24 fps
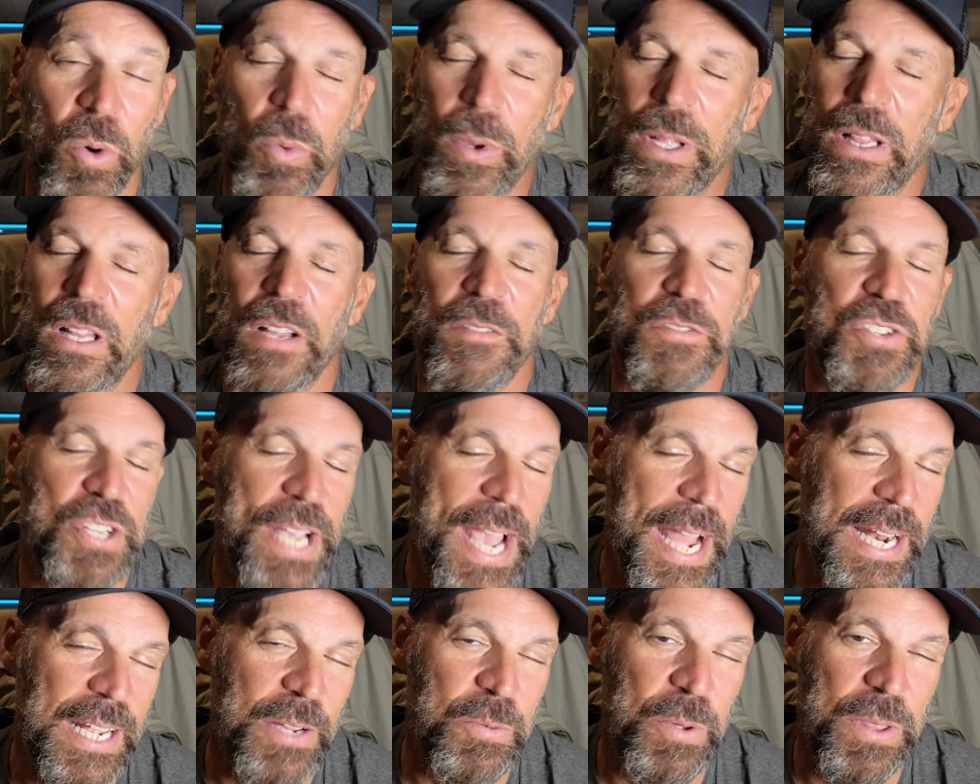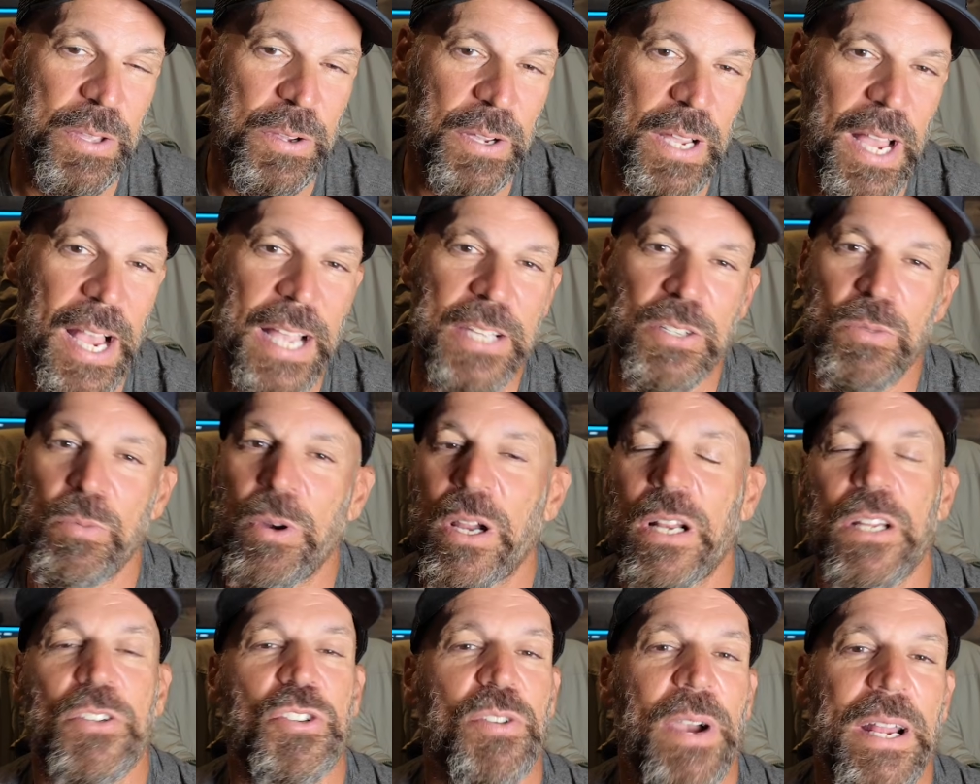We love chatting with you guys, and
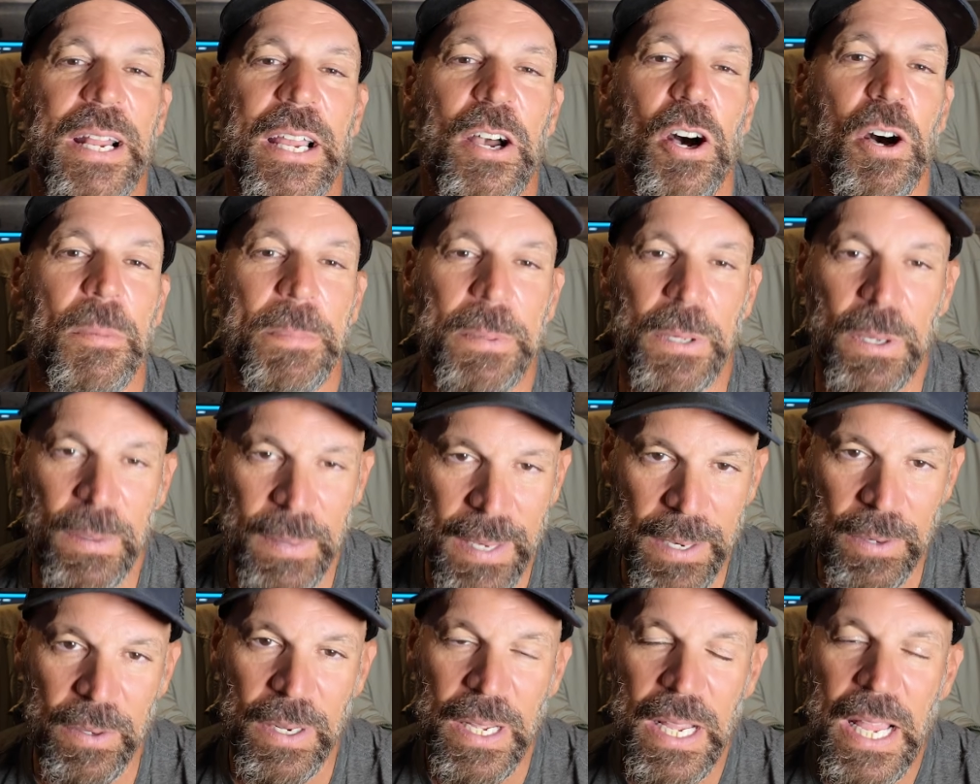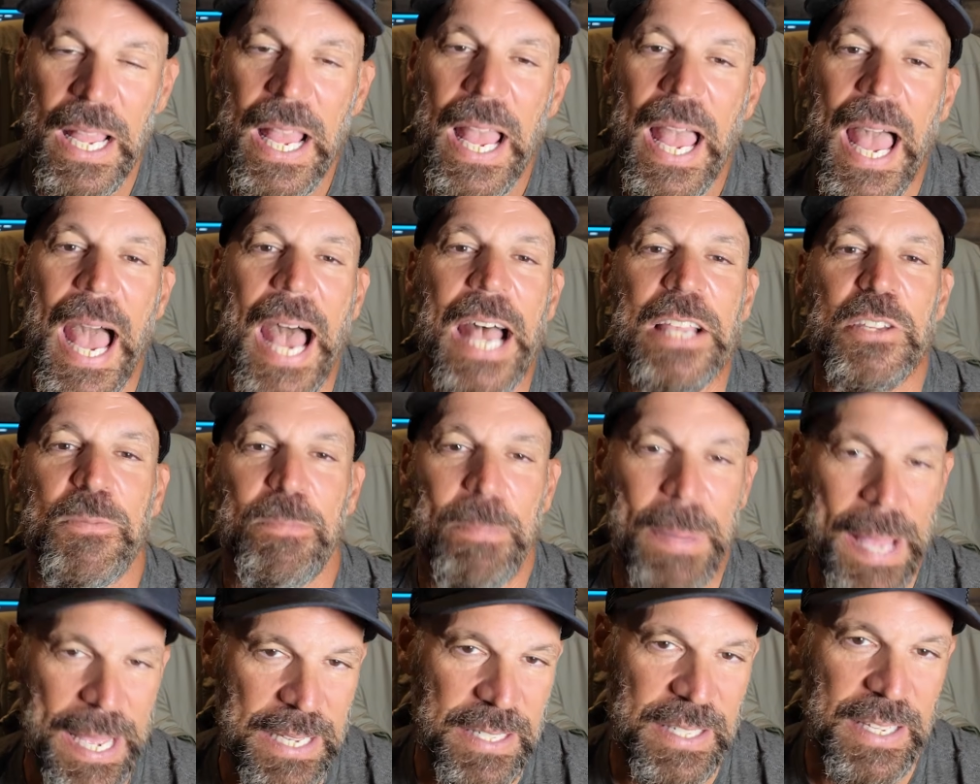we're going to try to help you out as
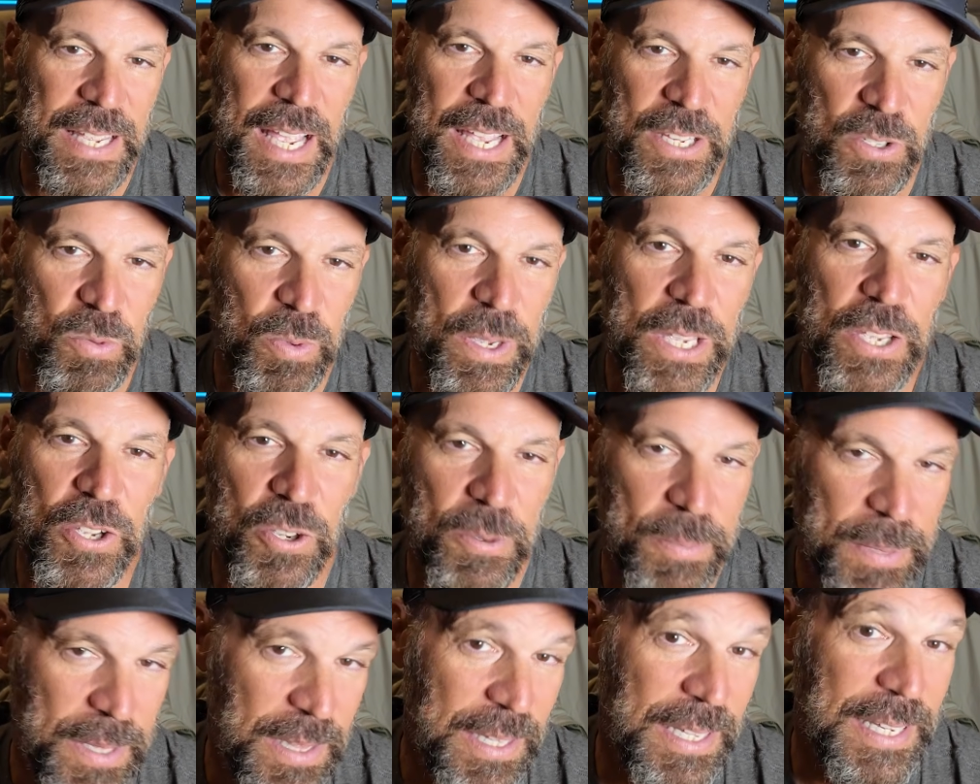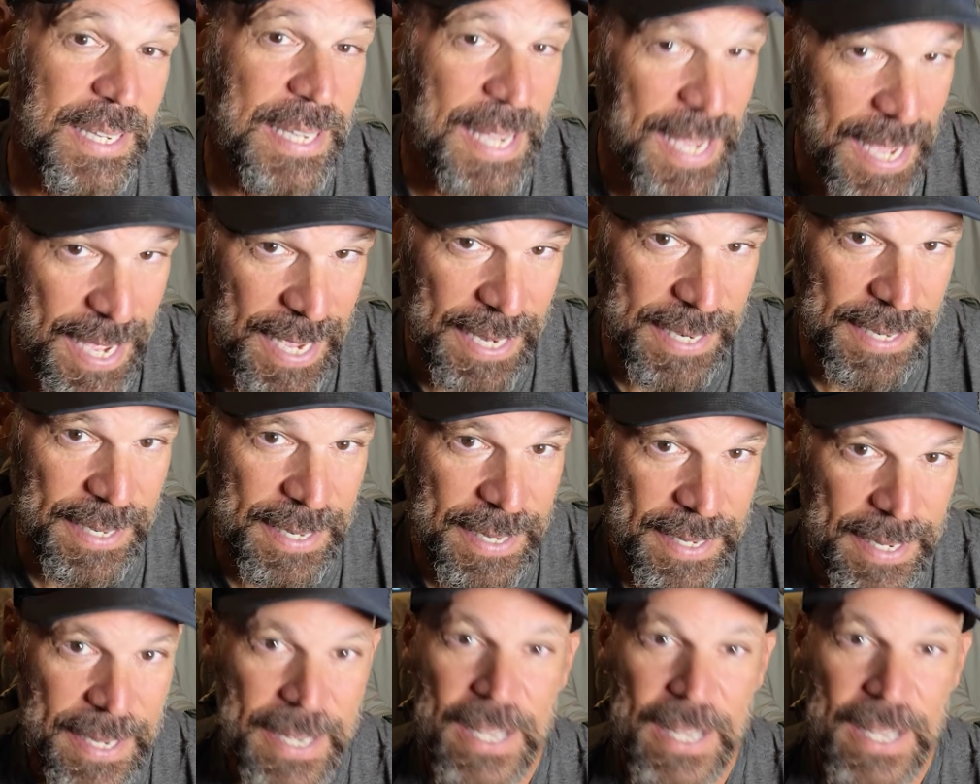best as we humanly can.